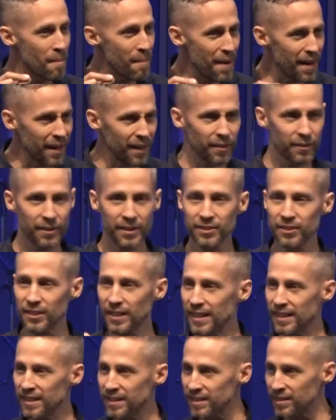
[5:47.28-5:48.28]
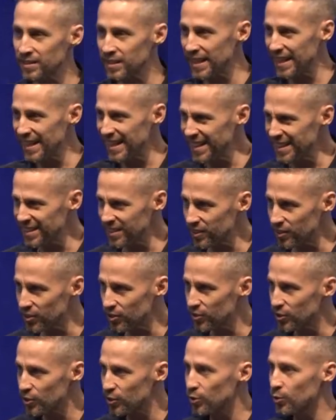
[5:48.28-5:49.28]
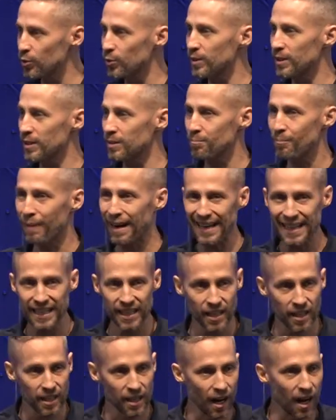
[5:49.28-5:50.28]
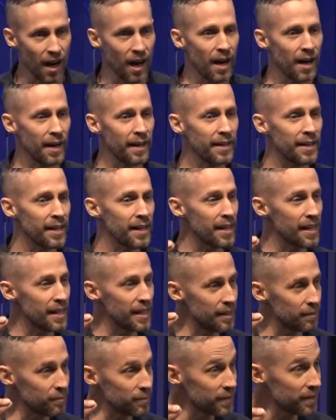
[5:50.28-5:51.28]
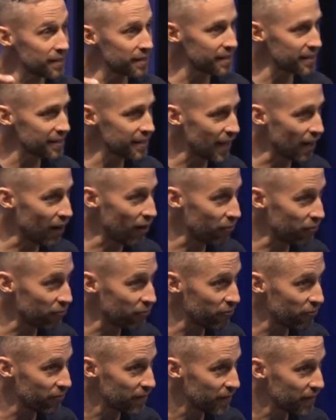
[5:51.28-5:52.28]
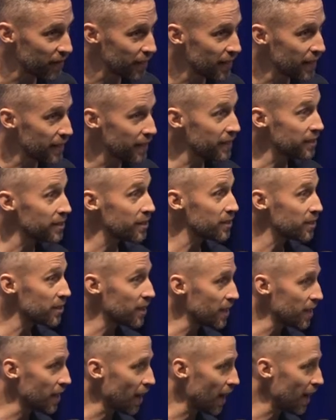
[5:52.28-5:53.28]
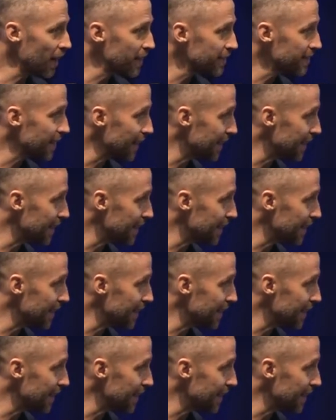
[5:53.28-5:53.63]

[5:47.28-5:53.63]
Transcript: marriage is instituted by God Himself. This is God's